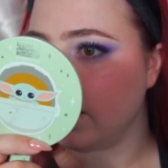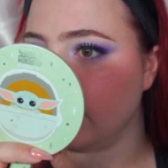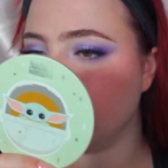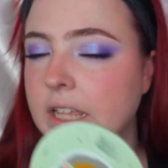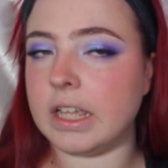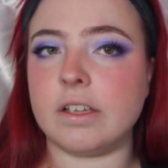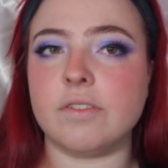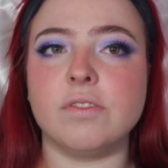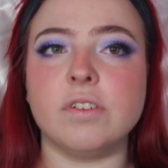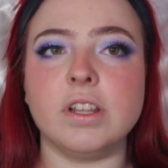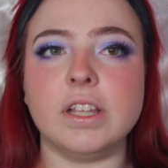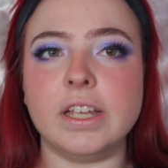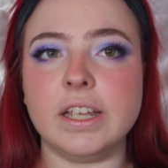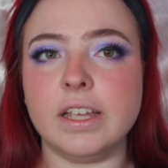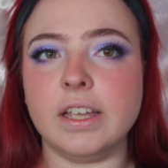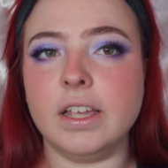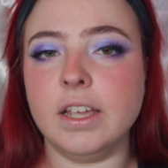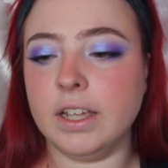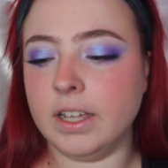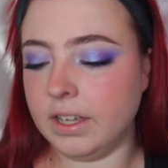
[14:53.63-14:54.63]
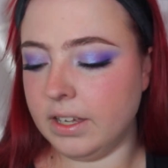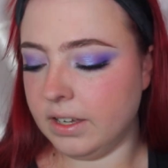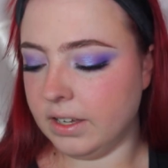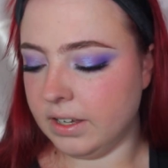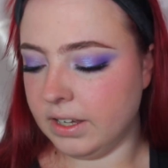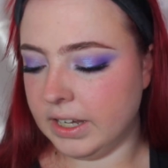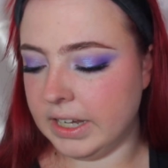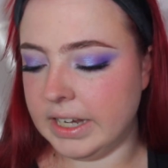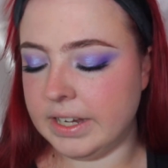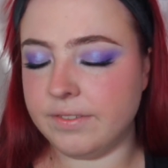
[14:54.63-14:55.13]
Thankfully,
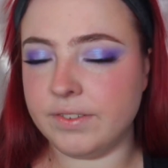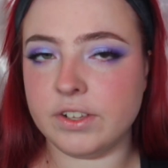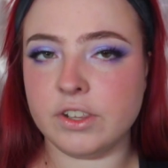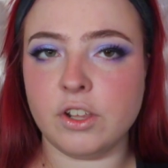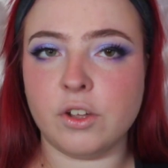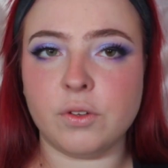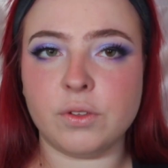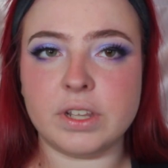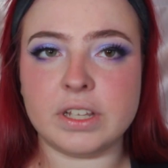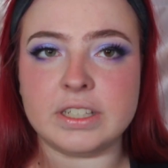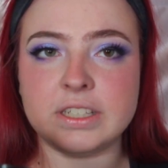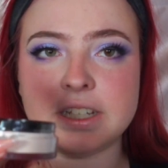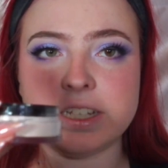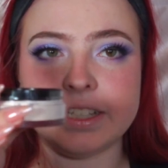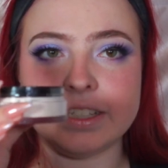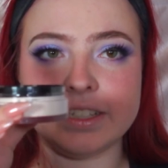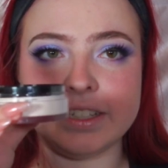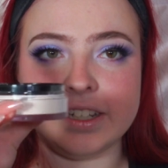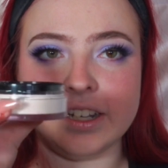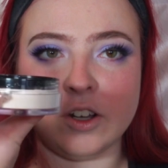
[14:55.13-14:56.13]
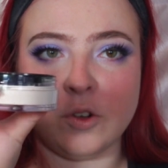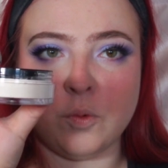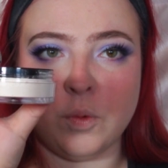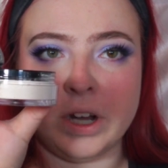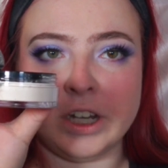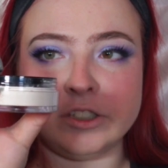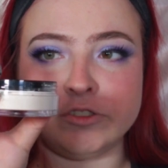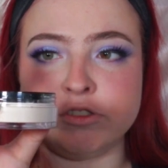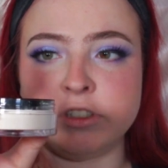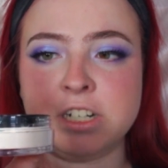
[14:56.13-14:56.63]
even though this isn't a
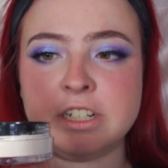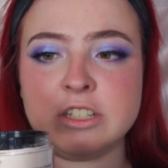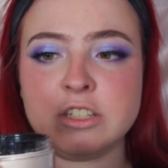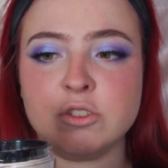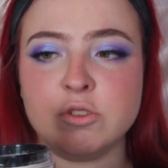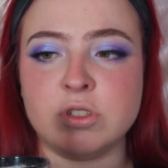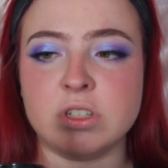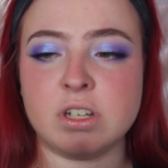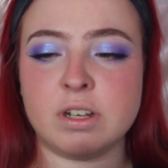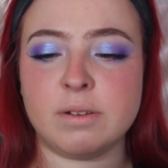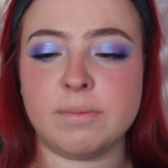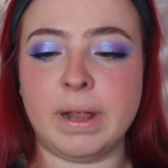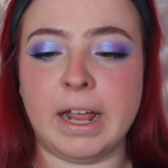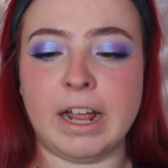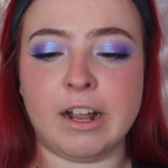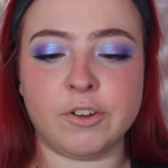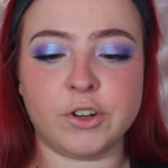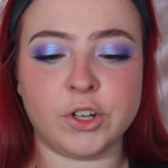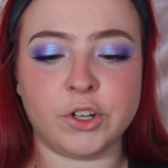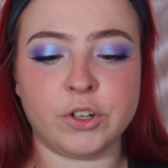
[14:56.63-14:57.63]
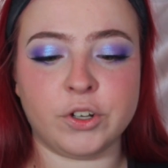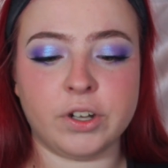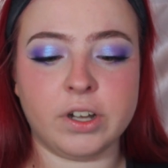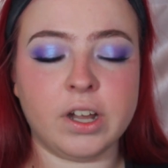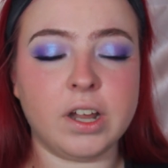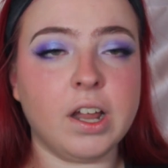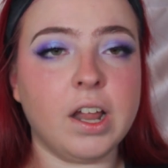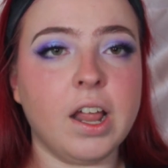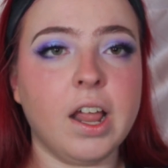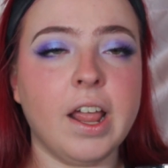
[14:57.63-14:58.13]
white translucent powder,
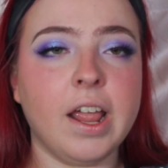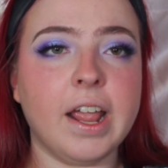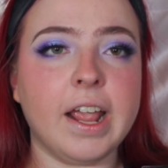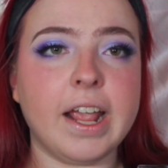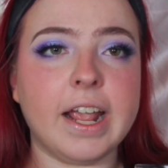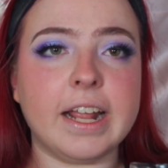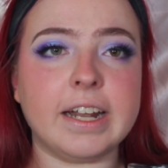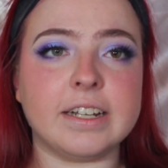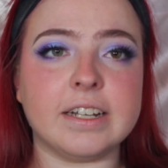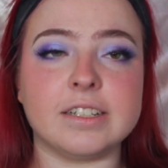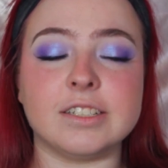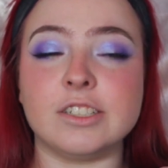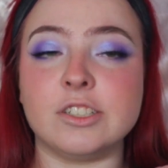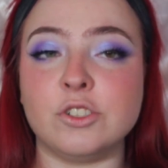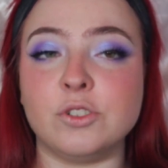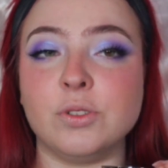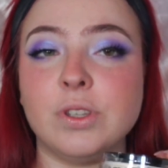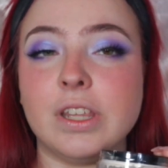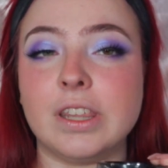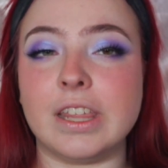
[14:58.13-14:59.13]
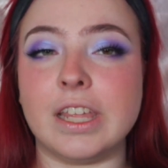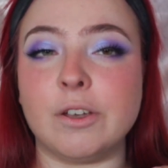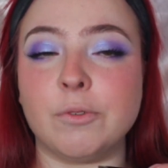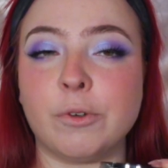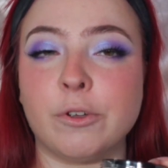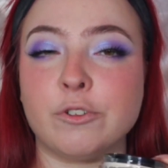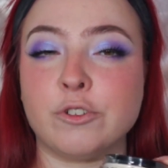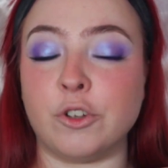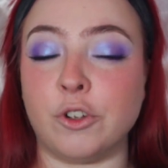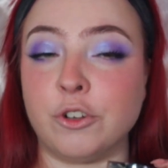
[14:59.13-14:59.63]
it doesn't do the thing
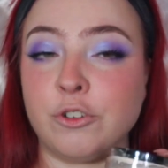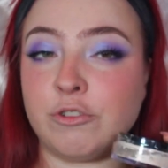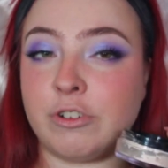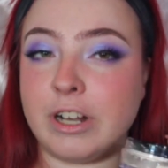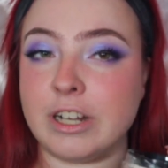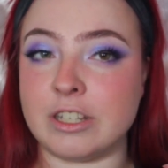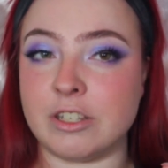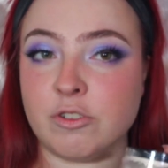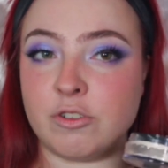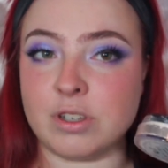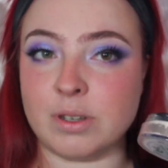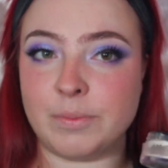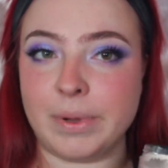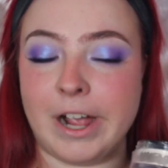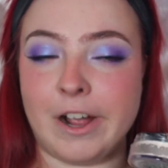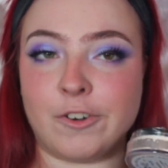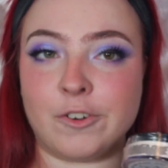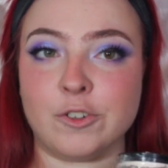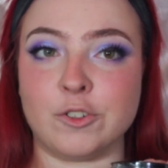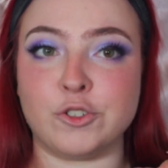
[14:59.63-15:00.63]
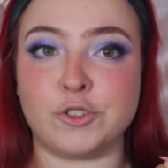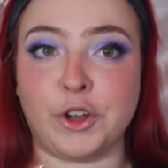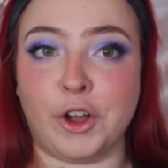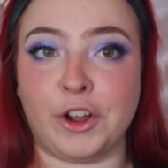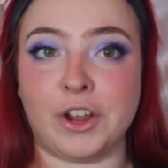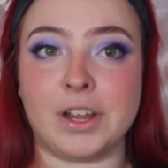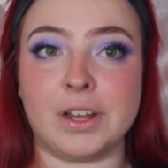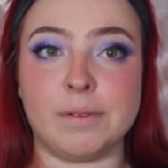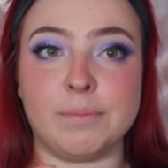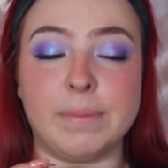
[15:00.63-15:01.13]
where certain translucent powders
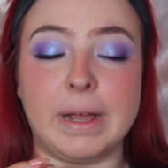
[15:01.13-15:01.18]
darken